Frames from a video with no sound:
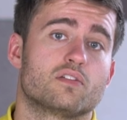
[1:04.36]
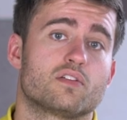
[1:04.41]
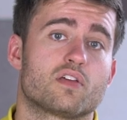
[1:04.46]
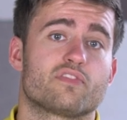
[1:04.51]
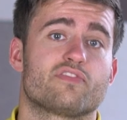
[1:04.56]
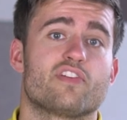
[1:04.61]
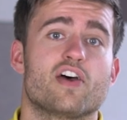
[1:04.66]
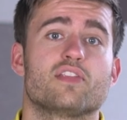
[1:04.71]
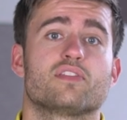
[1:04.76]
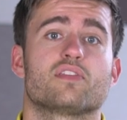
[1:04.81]
An
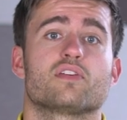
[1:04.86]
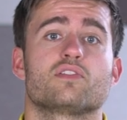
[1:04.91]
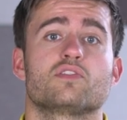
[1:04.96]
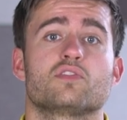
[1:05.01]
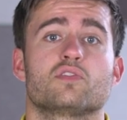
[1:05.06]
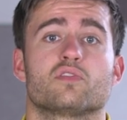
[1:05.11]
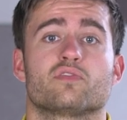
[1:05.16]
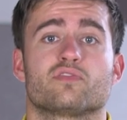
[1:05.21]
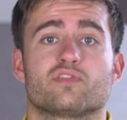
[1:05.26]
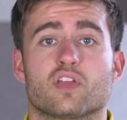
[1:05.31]

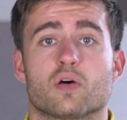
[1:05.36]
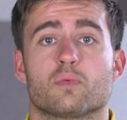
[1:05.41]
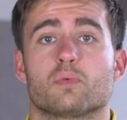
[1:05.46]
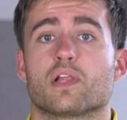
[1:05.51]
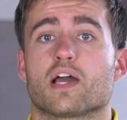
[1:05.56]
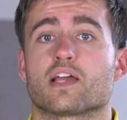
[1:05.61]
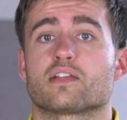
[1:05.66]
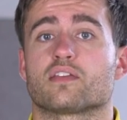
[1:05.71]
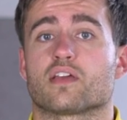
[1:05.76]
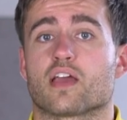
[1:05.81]
advantage of
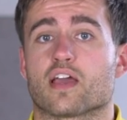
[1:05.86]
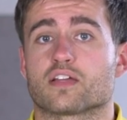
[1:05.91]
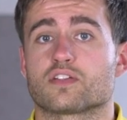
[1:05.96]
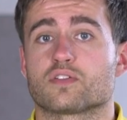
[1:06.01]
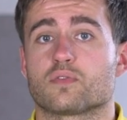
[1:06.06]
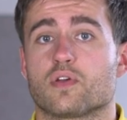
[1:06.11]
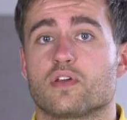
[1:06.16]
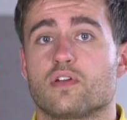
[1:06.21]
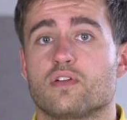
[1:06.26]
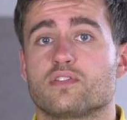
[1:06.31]
double-acting
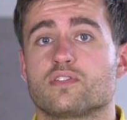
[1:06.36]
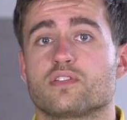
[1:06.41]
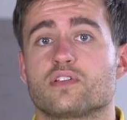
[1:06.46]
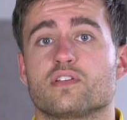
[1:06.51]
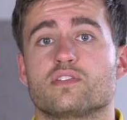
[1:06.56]
actuators